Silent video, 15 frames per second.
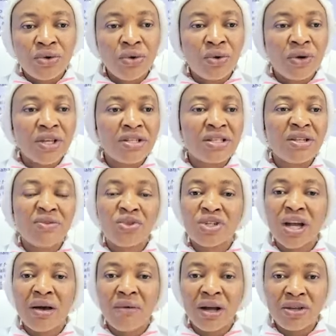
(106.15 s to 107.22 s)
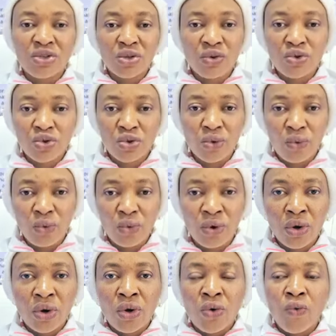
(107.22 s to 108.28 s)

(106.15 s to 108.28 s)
to receive showers of sorrow.